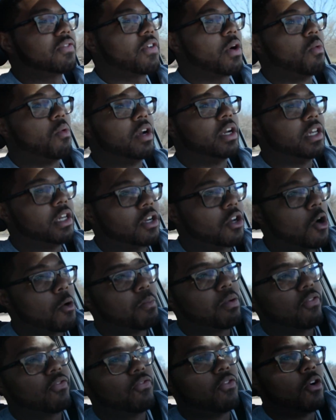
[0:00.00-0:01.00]
If I wanted to go
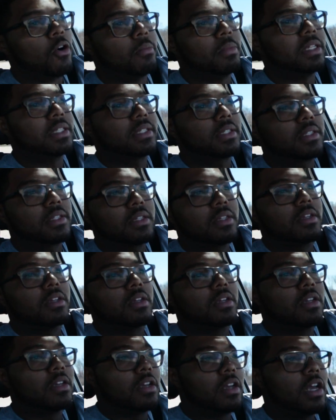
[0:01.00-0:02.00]
performance
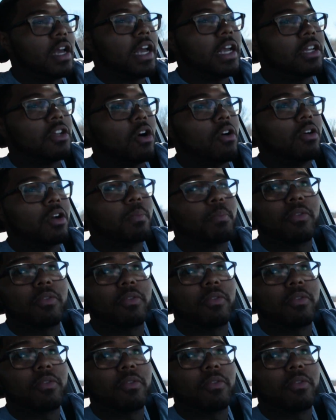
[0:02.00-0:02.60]
and go in a